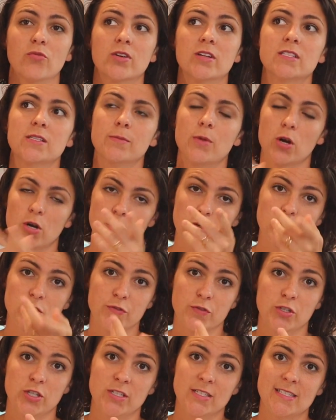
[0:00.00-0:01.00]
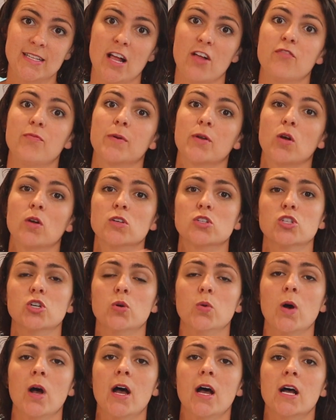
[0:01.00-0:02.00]
Read some articles for yourself, but
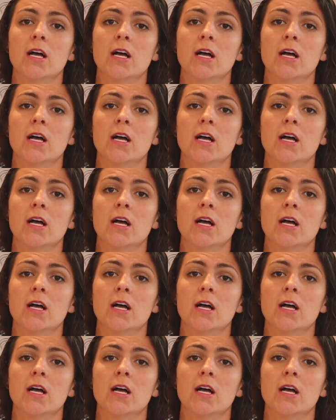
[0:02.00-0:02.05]
also